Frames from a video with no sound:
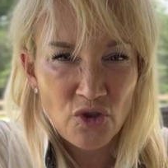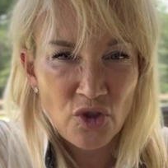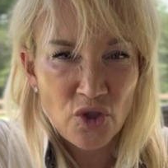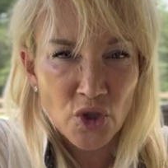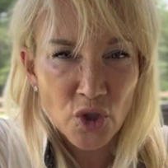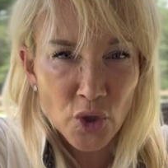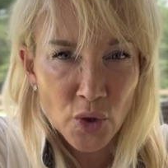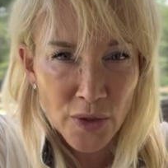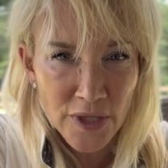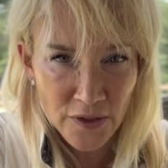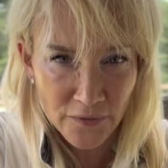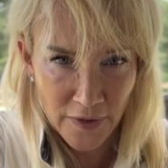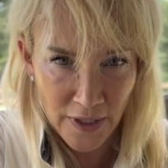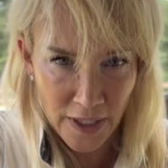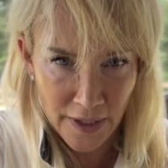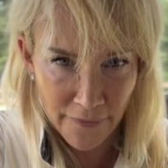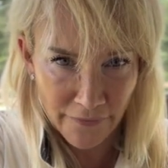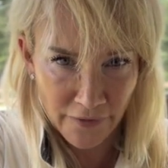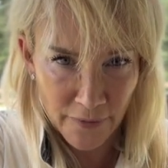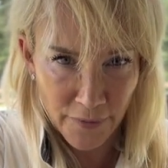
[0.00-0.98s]
do is feed
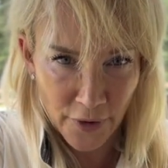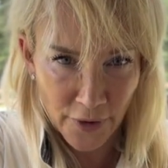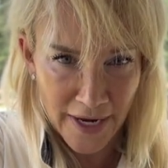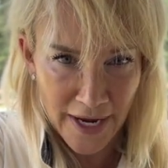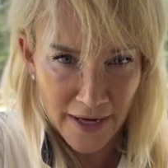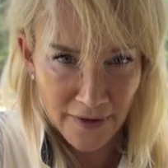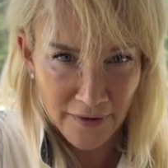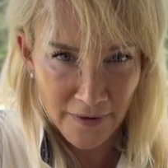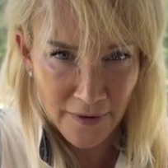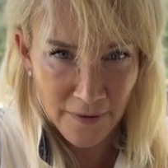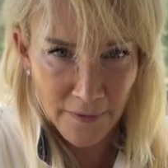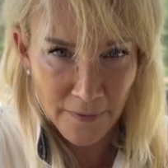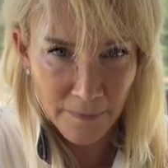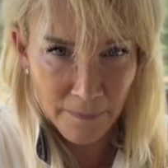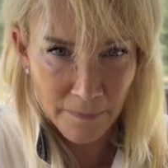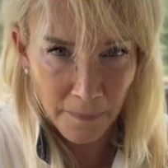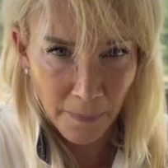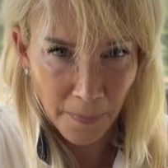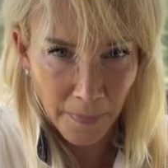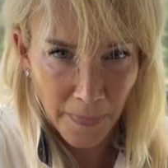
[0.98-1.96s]
him from your hand,
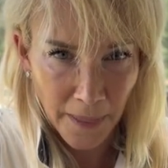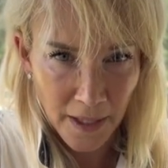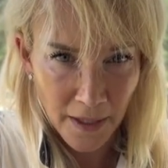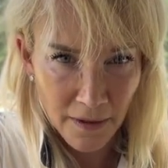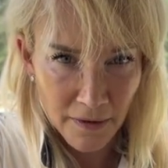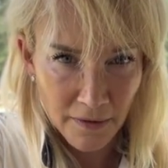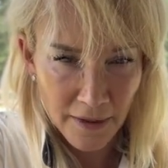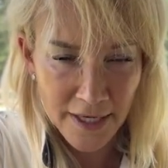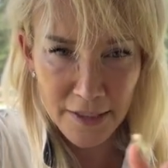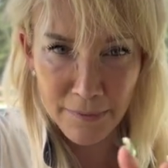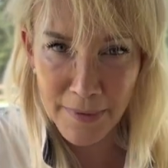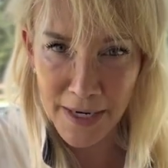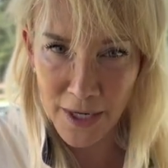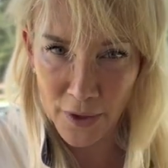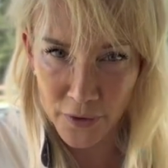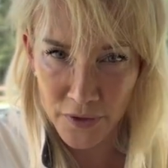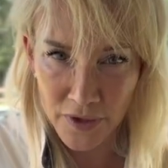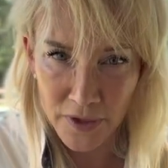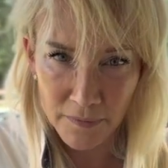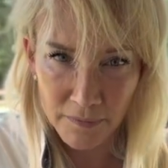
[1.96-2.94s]
his
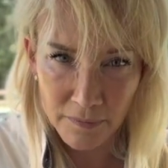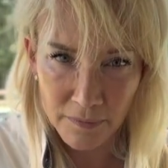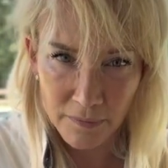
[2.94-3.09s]
meals,